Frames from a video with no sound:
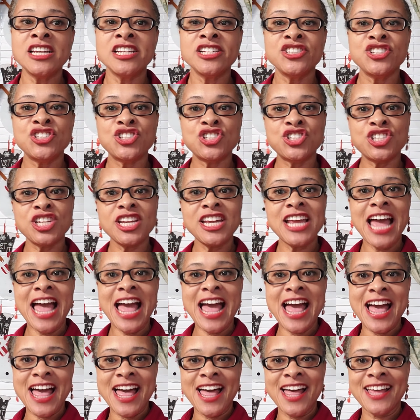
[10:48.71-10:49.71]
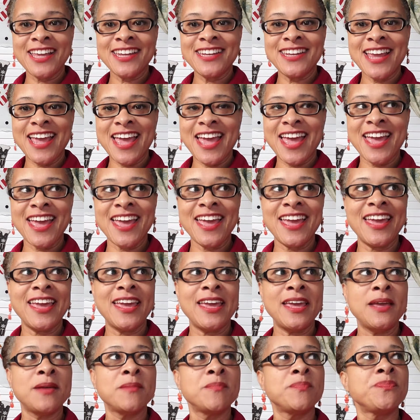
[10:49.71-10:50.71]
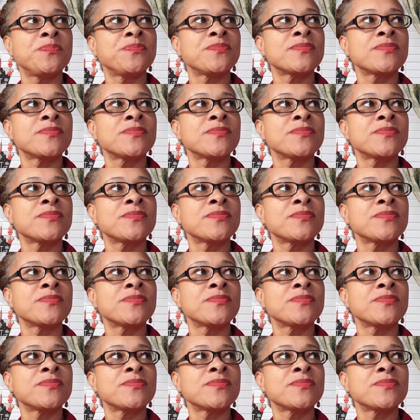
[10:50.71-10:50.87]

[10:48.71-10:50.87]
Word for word: She had a